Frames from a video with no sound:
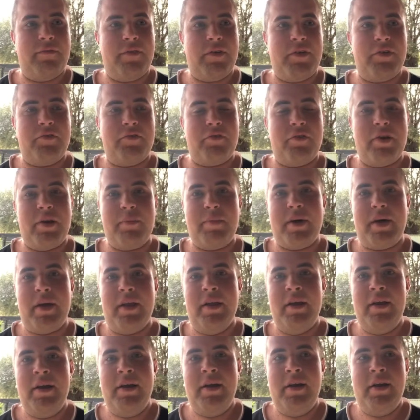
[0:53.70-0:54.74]
victory.
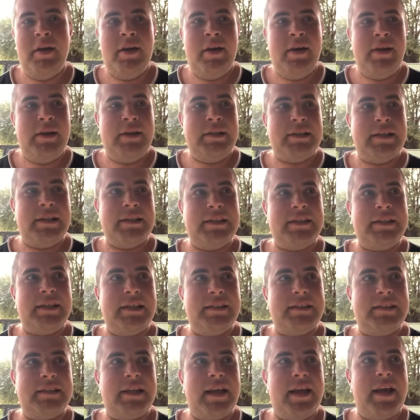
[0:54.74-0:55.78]
But since
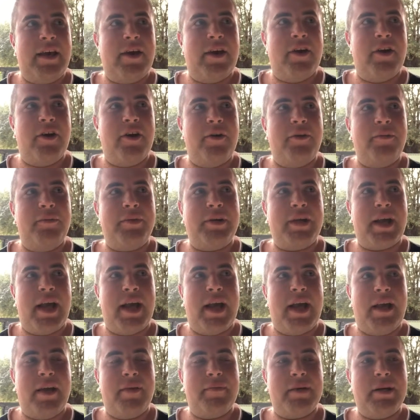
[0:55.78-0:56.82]
it's their home
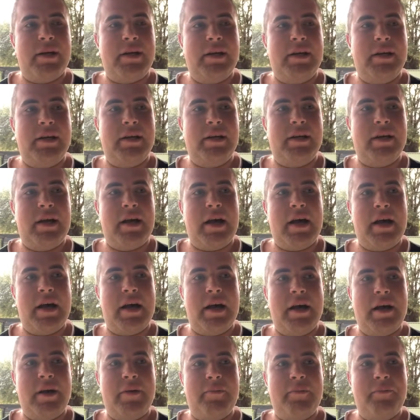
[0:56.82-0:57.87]
game,
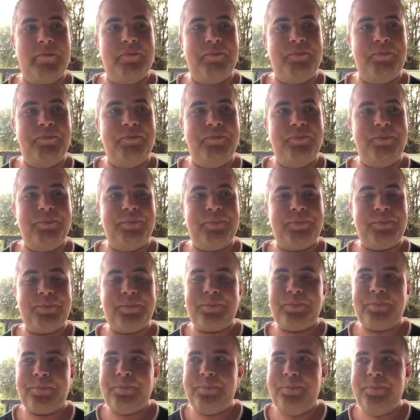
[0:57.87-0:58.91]

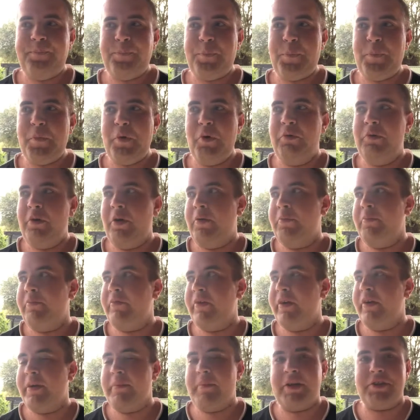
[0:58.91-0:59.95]
well, not
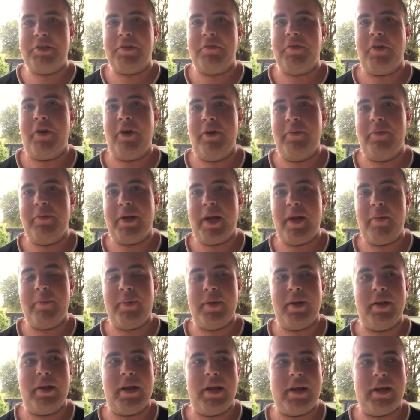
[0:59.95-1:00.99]
really much of a home game,
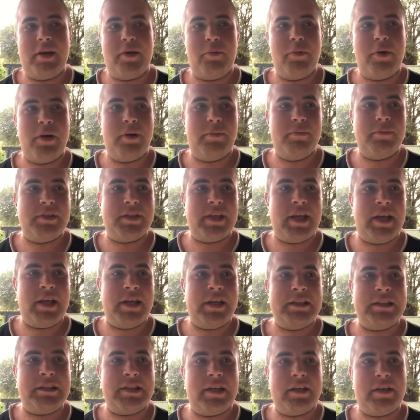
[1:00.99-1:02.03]
but like what I'm
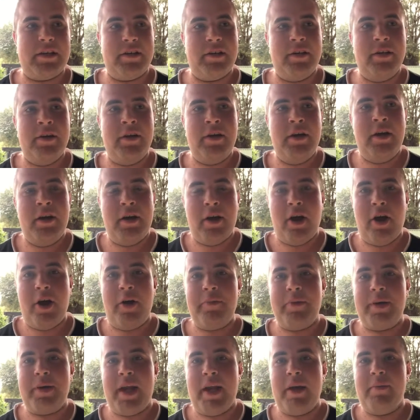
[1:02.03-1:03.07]
saying is like a
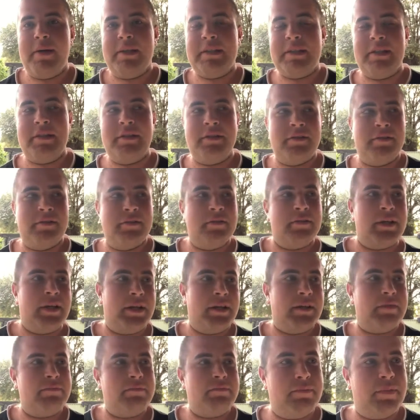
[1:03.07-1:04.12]
home game as in
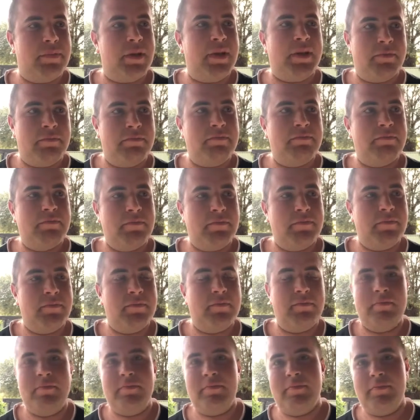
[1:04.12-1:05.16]
like their
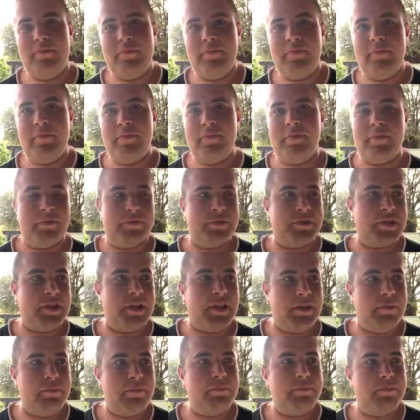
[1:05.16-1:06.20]

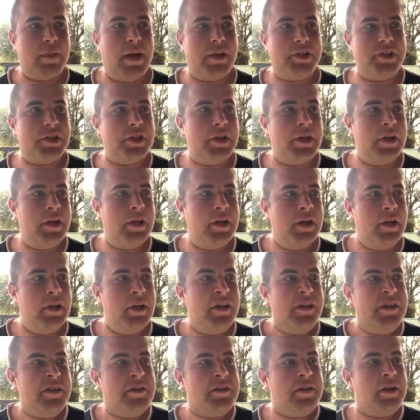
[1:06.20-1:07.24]
obviously match.
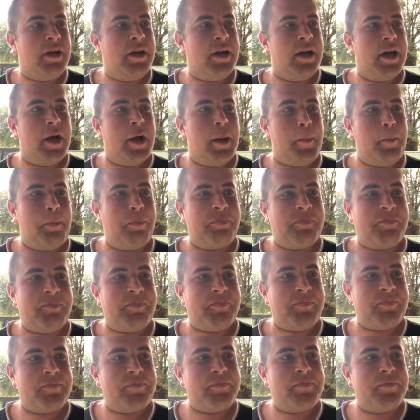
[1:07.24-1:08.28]

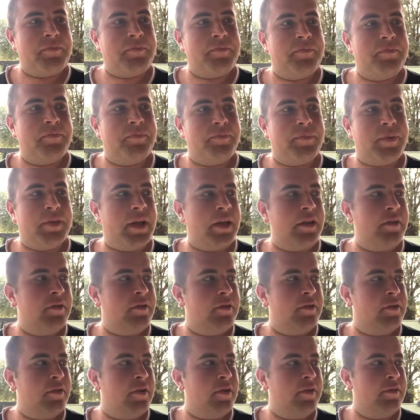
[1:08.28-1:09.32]
But
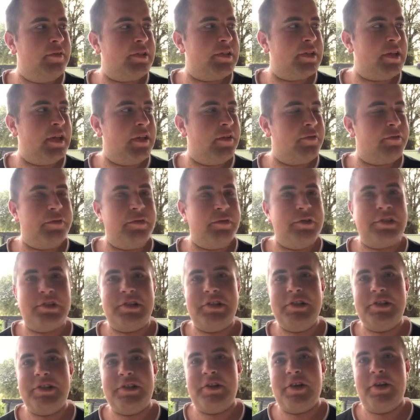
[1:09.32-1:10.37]
then obviously the
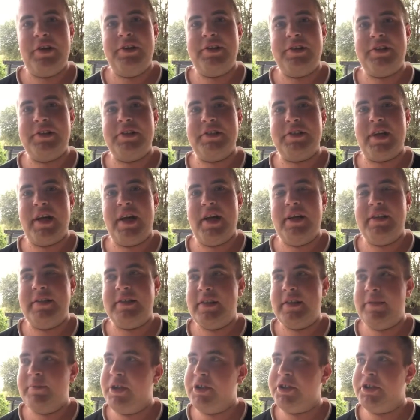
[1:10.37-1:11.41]
Roosters, though, since I
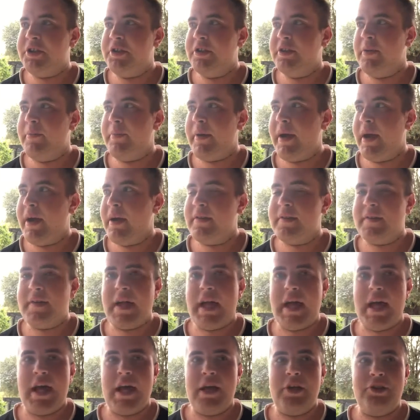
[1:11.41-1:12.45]
did mention about
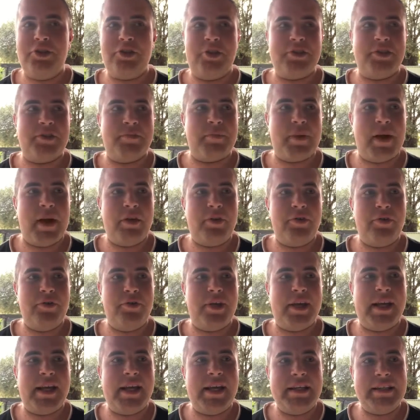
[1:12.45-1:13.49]
Joseph
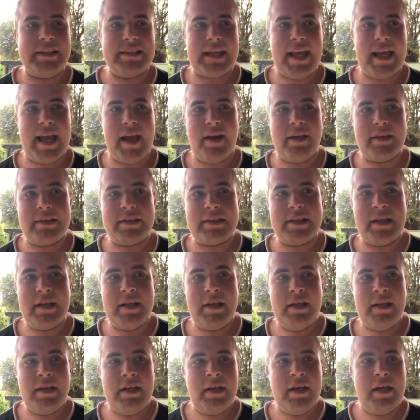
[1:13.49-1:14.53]
Manu, he is out.
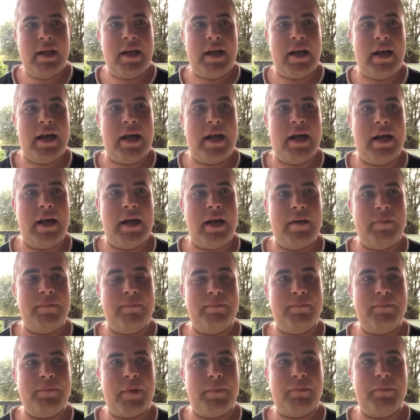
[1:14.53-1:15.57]

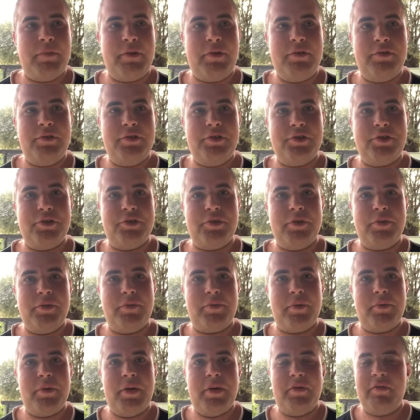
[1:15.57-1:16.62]
I'm not too sure,
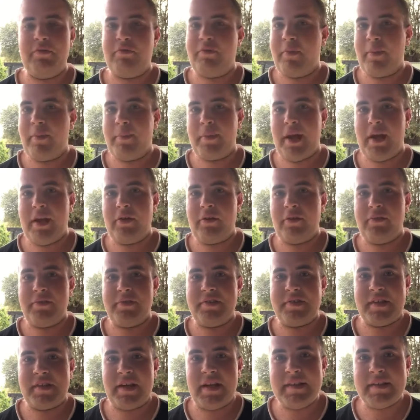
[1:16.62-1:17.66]
probably the remainder of the
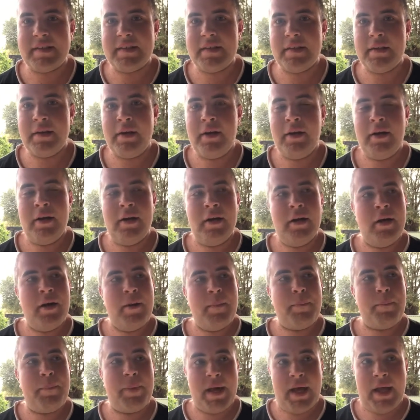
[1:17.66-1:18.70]
season.
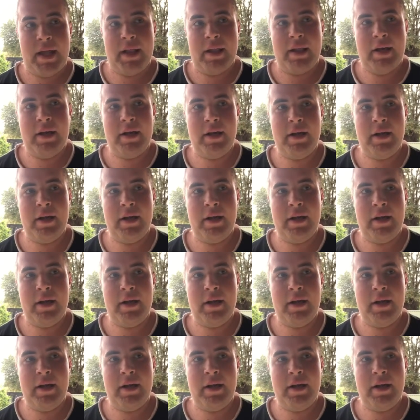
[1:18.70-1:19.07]
But